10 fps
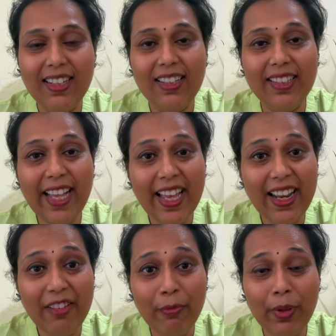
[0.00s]
There
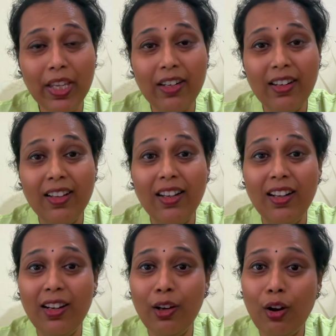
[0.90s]
have been
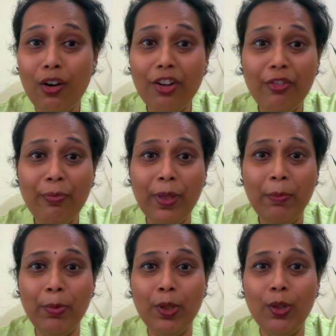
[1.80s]
a lot of
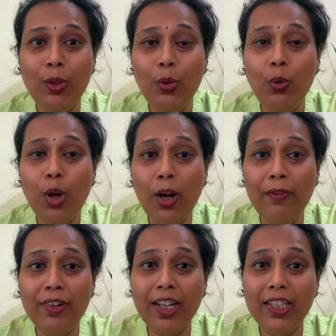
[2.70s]
people who
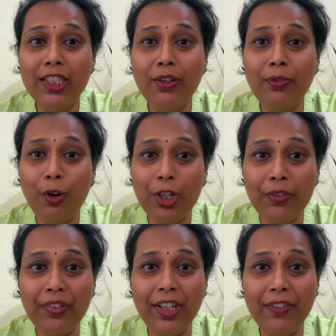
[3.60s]
have done the
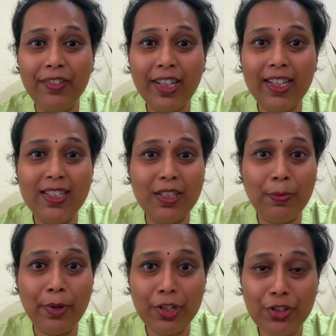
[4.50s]
45 days
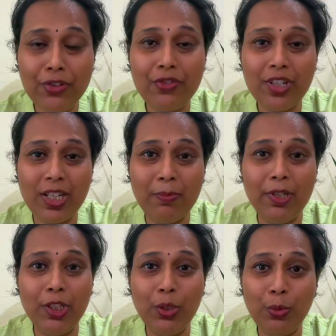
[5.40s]
depression
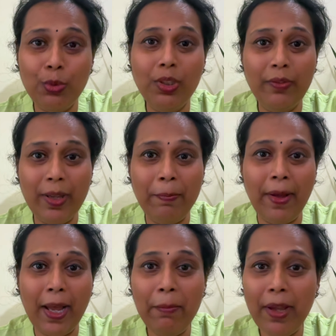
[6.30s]
treatment through the web
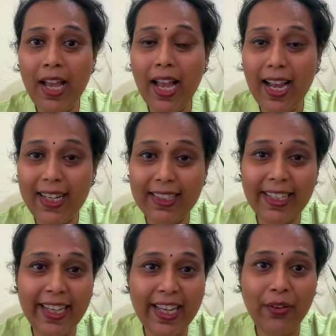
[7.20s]
app
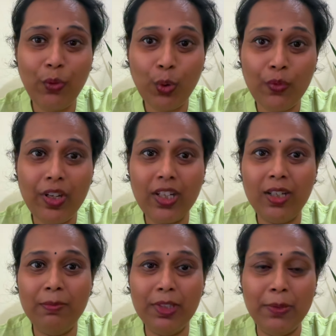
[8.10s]
and they have
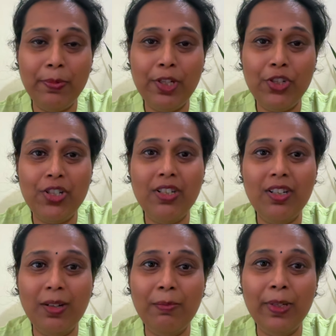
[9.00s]
overcome
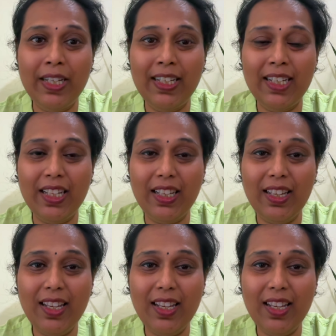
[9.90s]
depression completely